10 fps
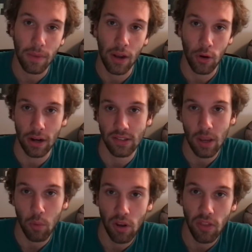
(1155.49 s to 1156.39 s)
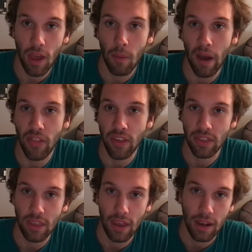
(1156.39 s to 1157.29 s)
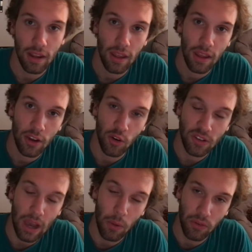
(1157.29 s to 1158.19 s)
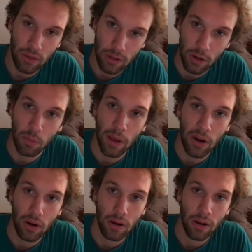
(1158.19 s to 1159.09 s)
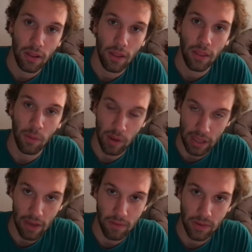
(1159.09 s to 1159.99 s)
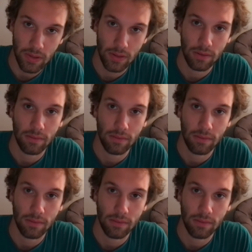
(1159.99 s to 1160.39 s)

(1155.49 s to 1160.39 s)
I don't know how to separate them. I think that Chris Godwin's a little better than Mike Evans.